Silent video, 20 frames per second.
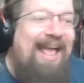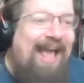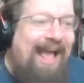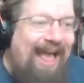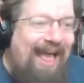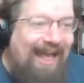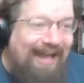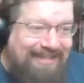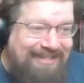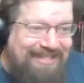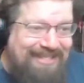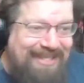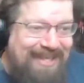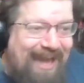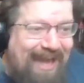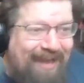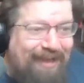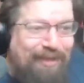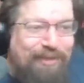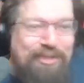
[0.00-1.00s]

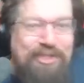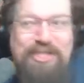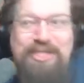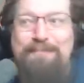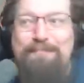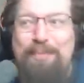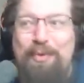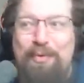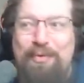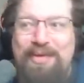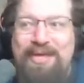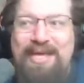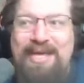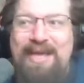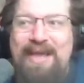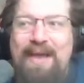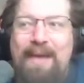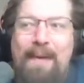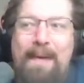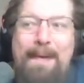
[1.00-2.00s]
XL
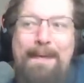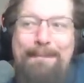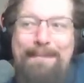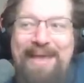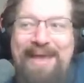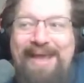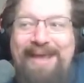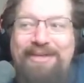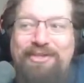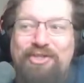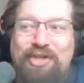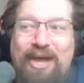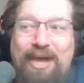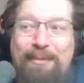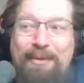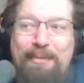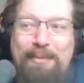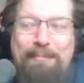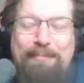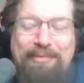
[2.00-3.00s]
Spooky Mage. I'm
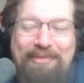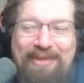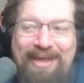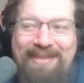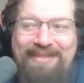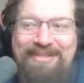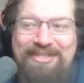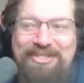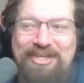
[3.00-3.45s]
going to be playing this